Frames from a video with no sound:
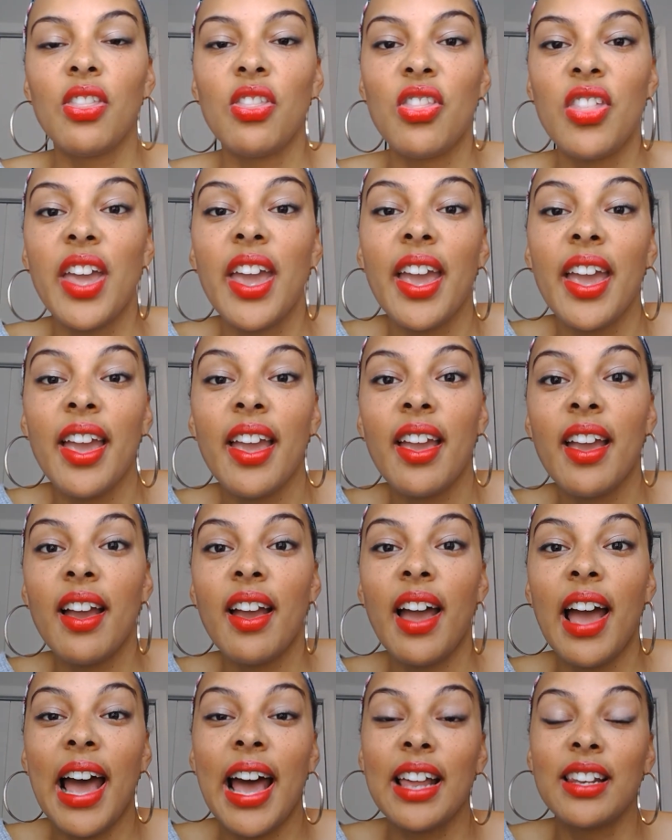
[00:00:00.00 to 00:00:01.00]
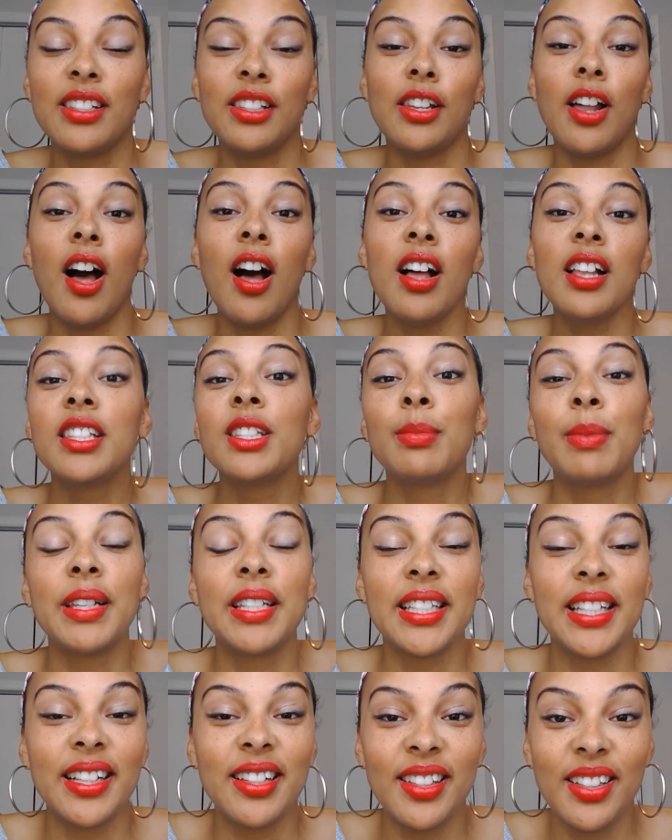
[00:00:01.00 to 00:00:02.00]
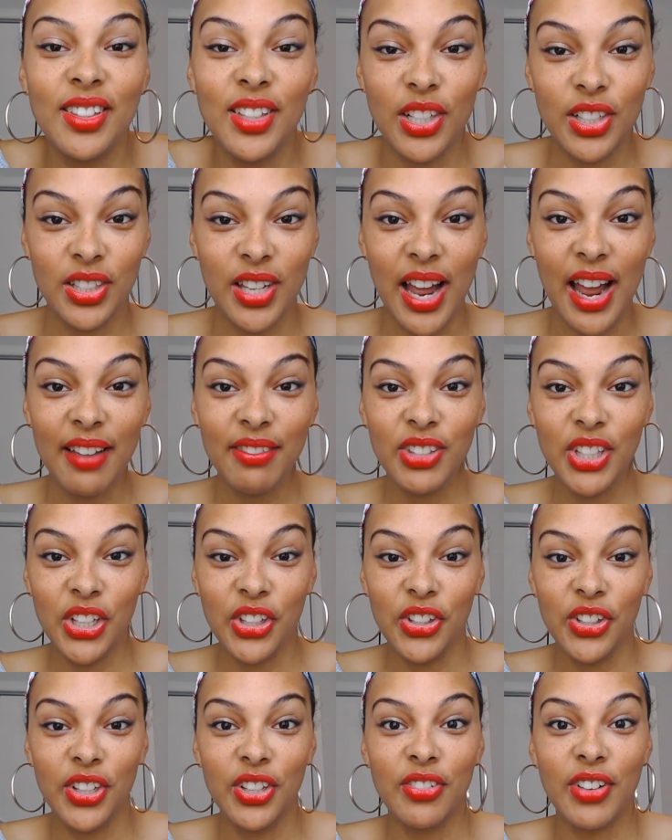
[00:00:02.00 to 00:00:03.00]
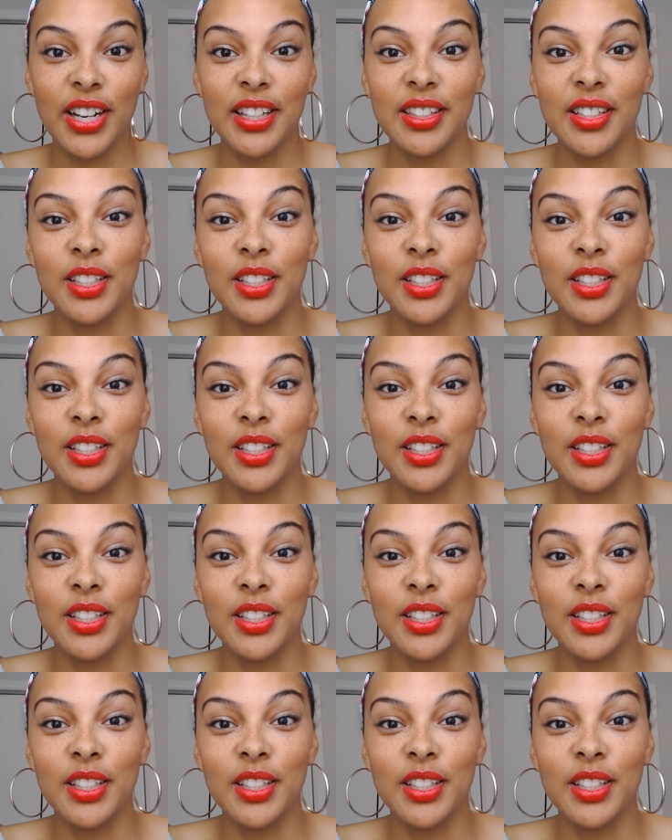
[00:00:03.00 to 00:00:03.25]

they had lost basically their livelihood, right?